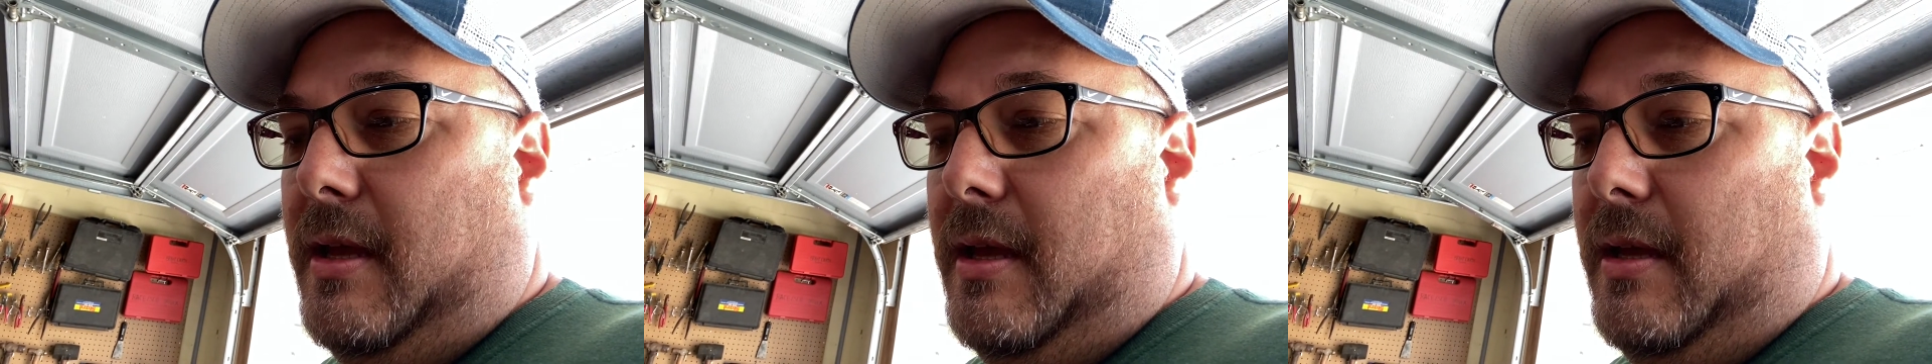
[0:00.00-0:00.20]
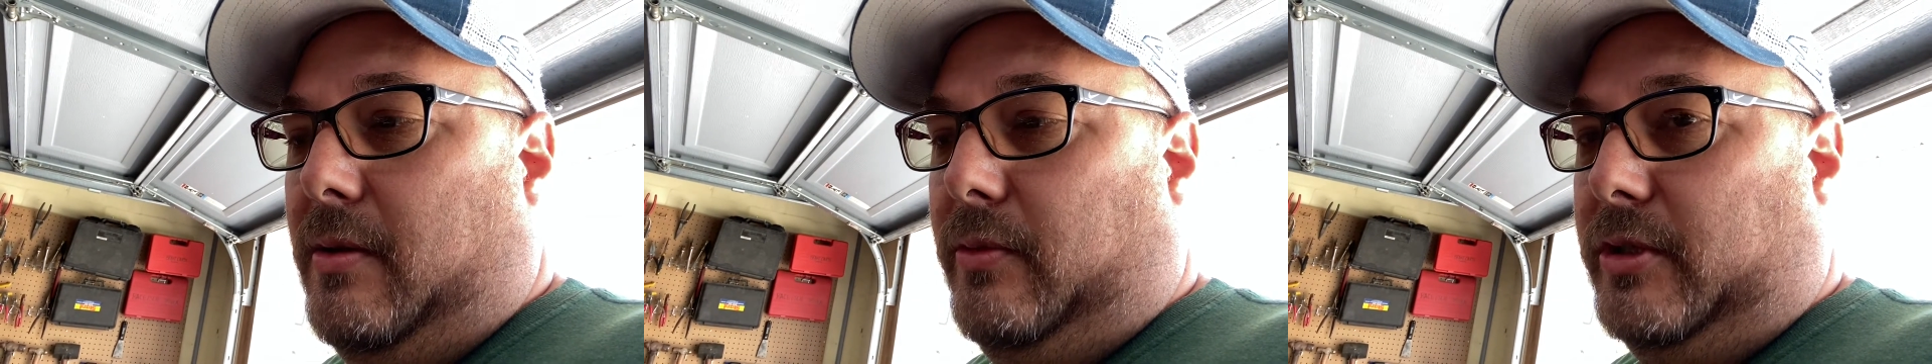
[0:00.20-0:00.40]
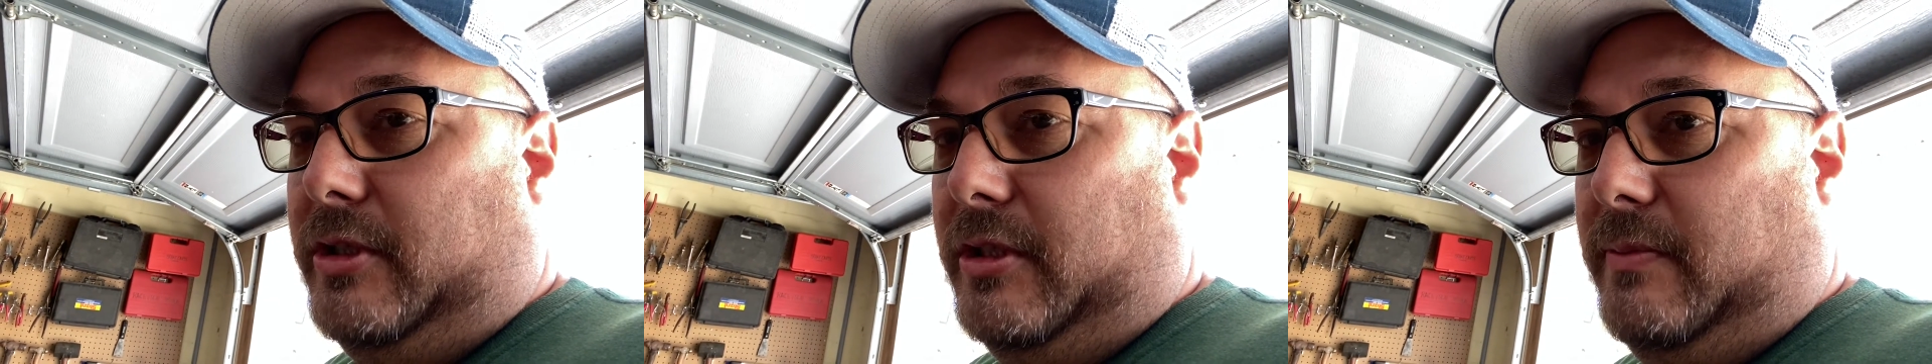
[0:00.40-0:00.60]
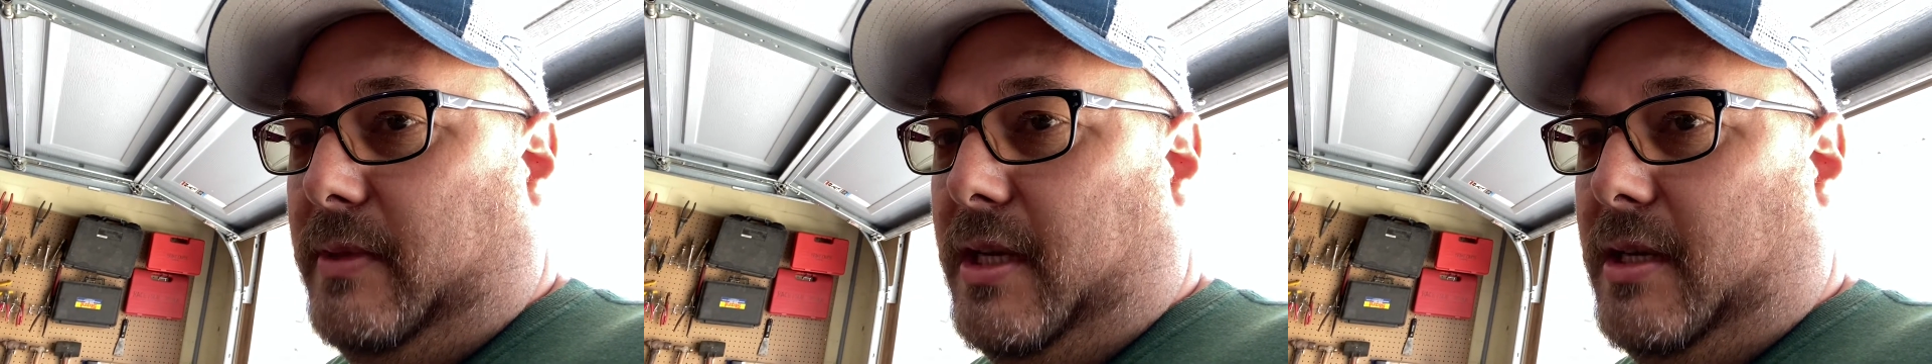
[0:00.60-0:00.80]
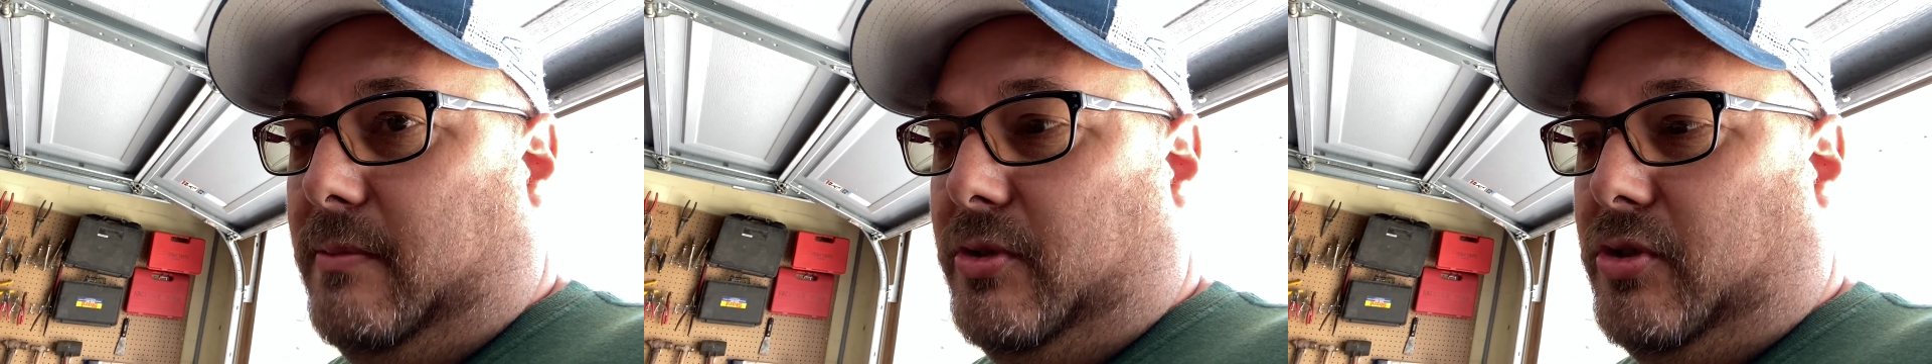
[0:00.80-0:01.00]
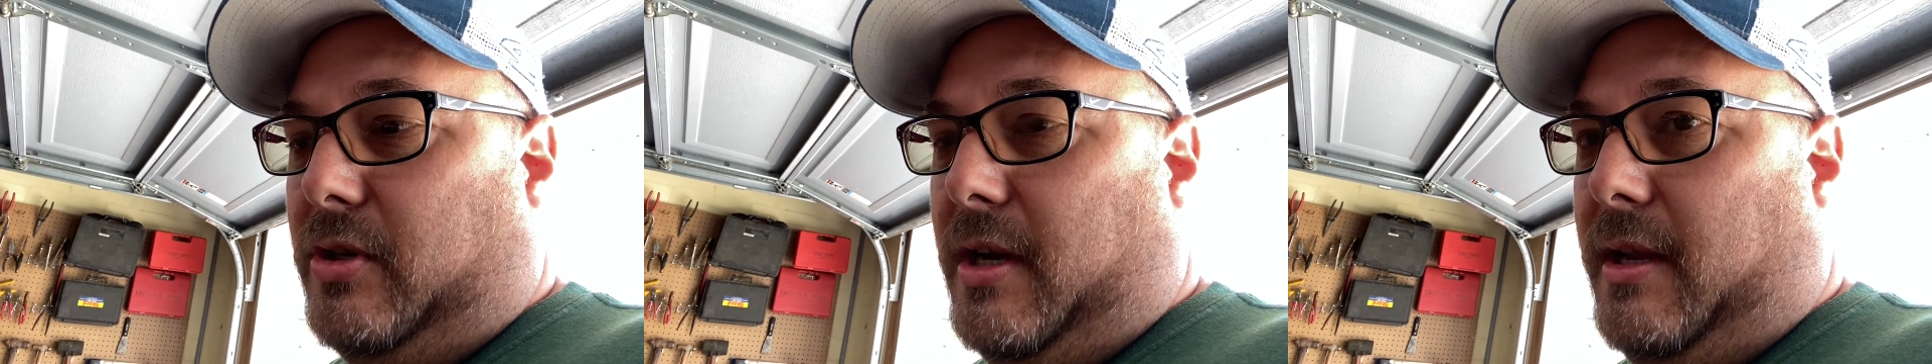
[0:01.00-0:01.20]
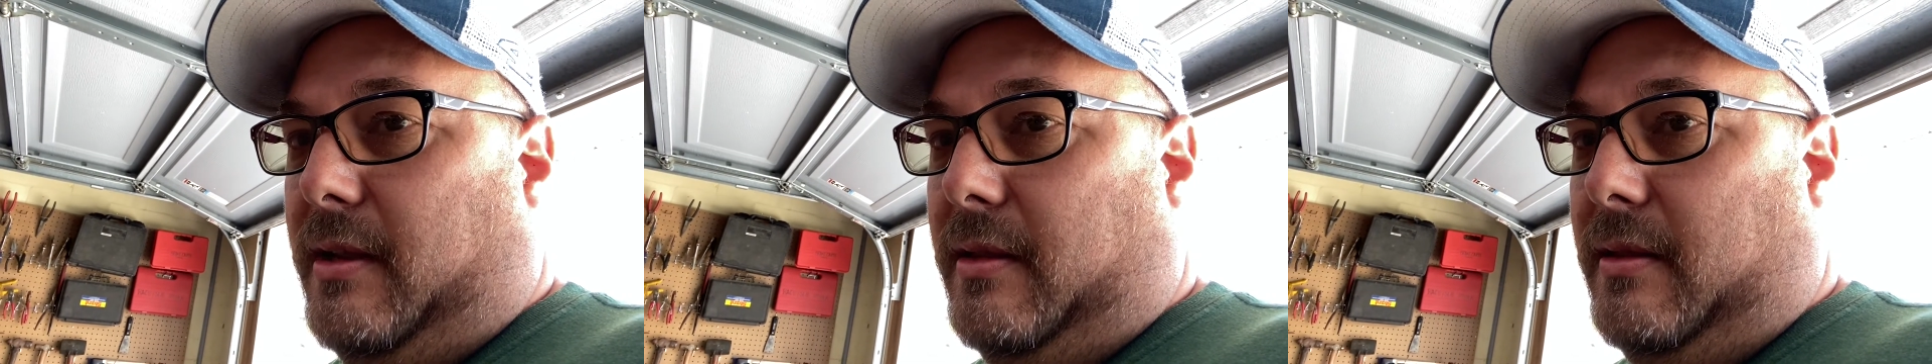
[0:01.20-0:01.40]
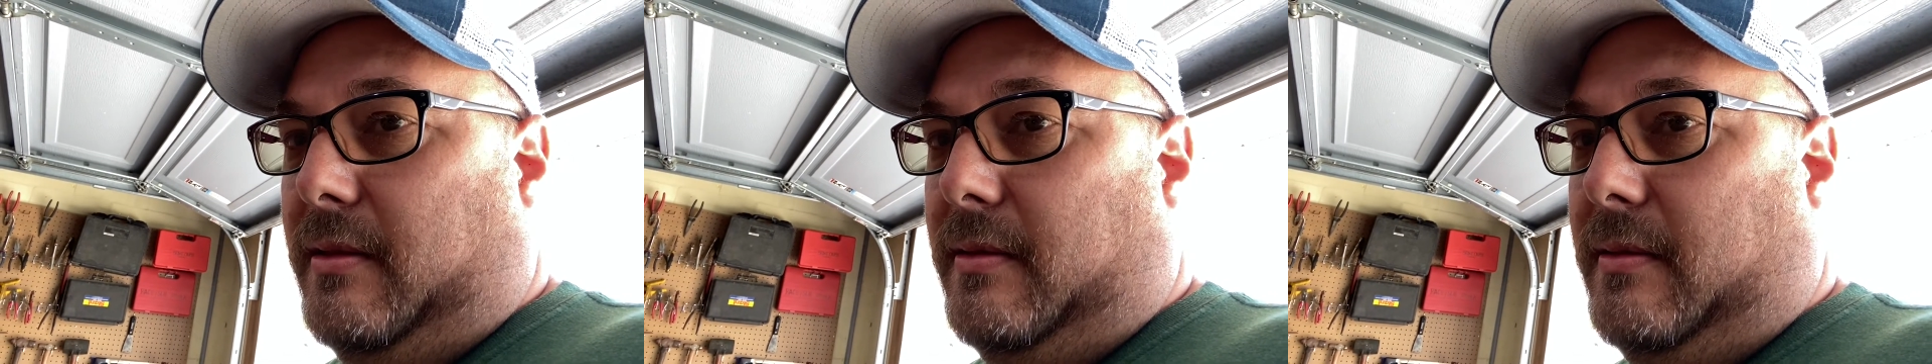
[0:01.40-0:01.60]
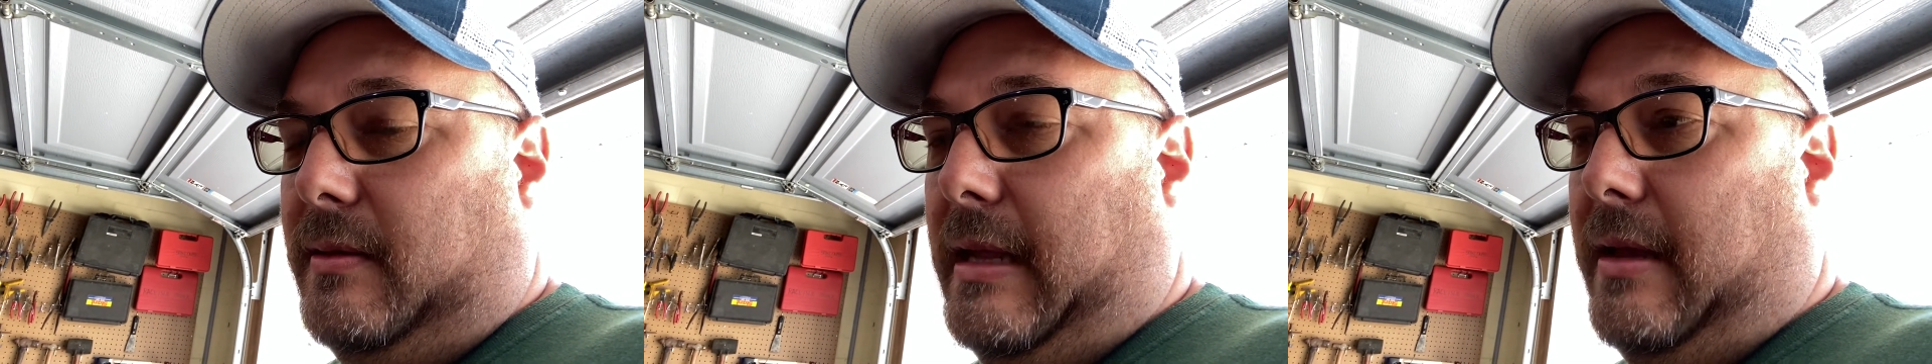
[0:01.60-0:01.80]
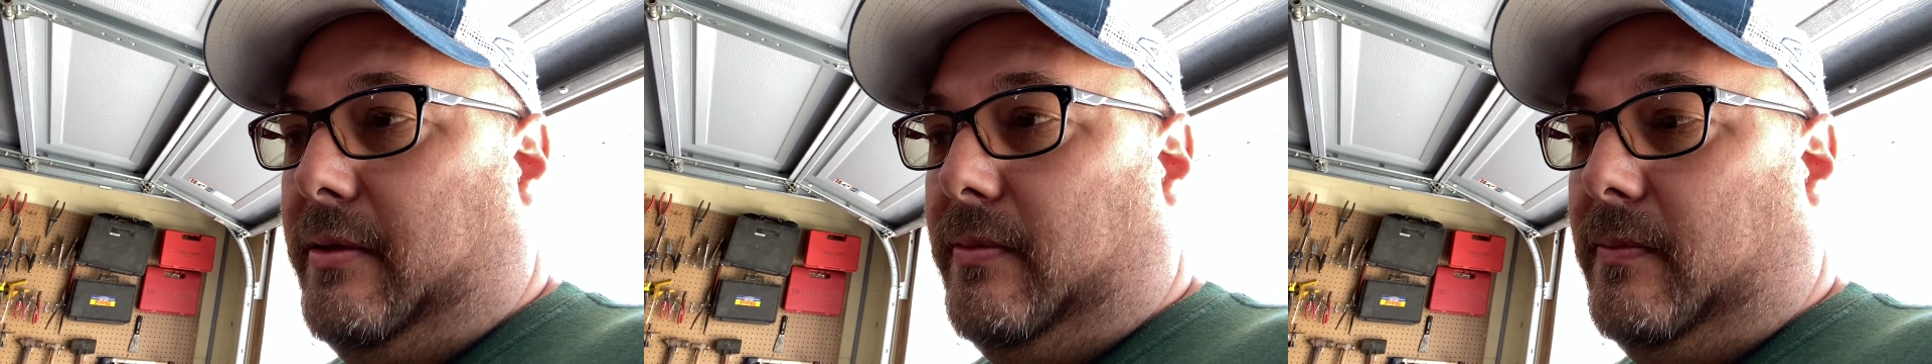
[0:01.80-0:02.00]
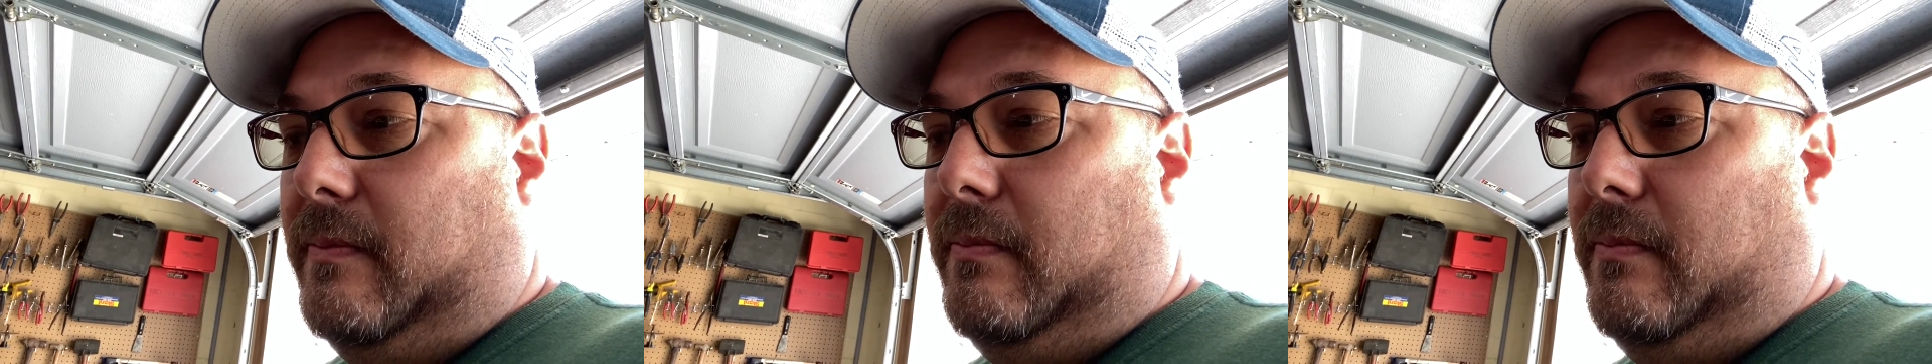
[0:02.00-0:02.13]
which is medium strength. Now,